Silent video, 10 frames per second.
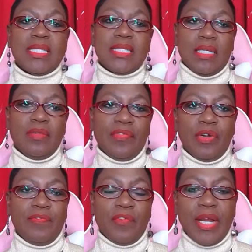
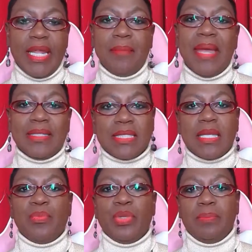silver frame and
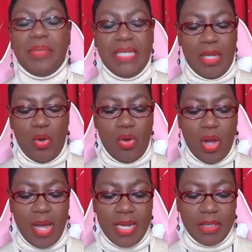some will be
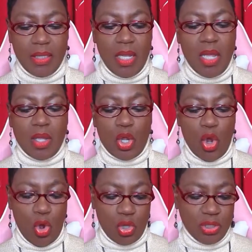on
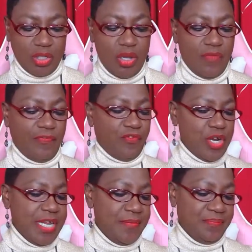gold
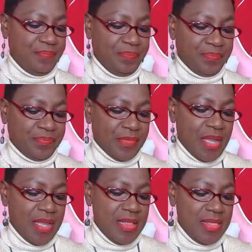frame.
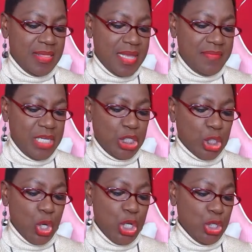Let me
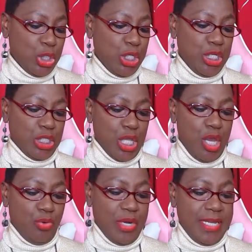show you these
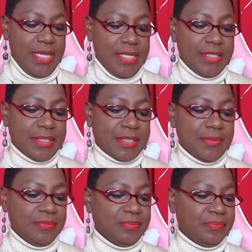earrings.
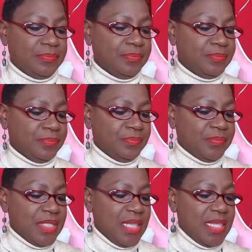
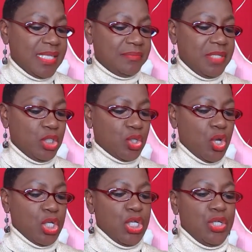Let me show
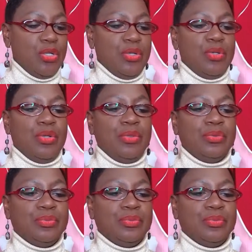you.